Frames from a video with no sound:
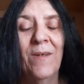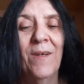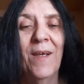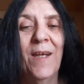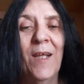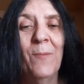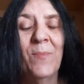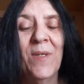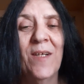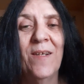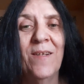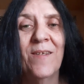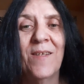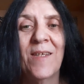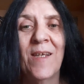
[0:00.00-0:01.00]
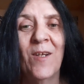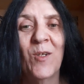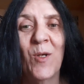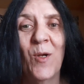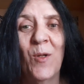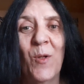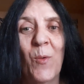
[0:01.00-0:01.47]
and emptied and sent
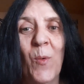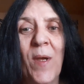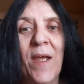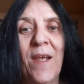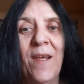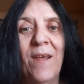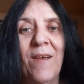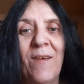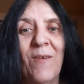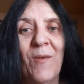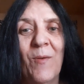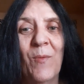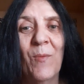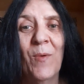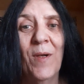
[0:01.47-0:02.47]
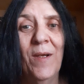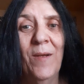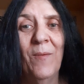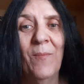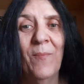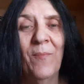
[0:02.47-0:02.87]
on their way, right?